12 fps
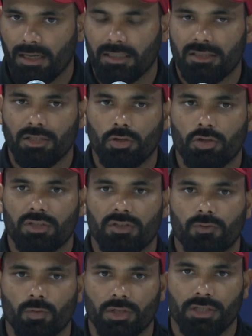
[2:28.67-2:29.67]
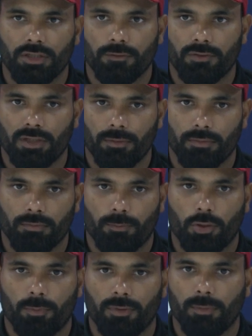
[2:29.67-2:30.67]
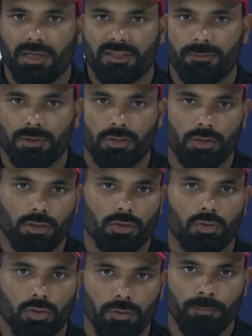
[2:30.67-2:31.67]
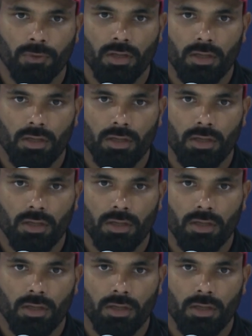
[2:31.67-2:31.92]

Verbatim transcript: I think on this wicket, if the proper batsman gonna go,